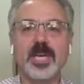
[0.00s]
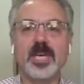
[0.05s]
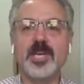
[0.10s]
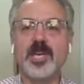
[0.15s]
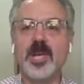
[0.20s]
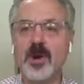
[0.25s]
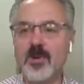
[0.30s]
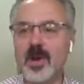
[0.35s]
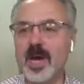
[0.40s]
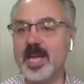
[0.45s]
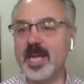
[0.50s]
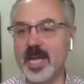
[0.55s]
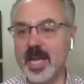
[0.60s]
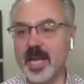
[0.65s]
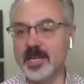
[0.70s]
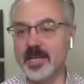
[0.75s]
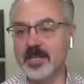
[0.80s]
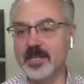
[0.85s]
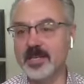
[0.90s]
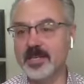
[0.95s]
Well, it's I know I
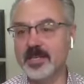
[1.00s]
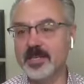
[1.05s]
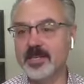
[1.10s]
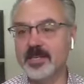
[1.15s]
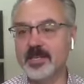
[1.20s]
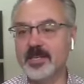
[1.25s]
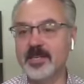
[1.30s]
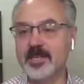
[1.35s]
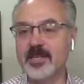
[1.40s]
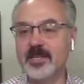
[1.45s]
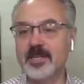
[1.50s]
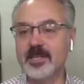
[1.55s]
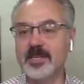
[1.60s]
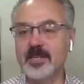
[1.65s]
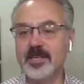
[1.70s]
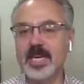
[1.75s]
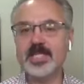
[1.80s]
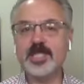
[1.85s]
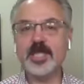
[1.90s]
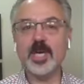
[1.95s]
can.
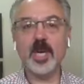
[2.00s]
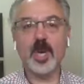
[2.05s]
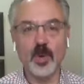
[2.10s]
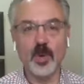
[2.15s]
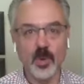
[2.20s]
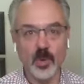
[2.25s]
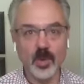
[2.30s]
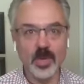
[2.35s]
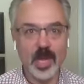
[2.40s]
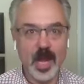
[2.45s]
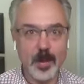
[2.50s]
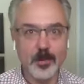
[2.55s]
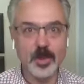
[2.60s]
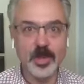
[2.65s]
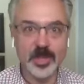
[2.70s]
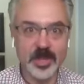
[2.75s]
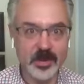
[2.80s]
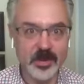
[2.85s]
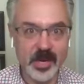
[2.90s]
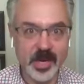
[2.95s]
It's a cool
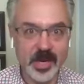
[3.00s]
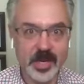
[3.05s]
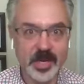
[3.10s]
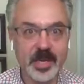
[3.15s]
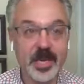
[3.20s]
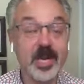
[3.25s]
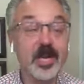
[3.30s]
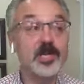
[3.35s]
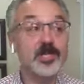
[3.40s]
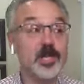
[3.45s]
opportunity.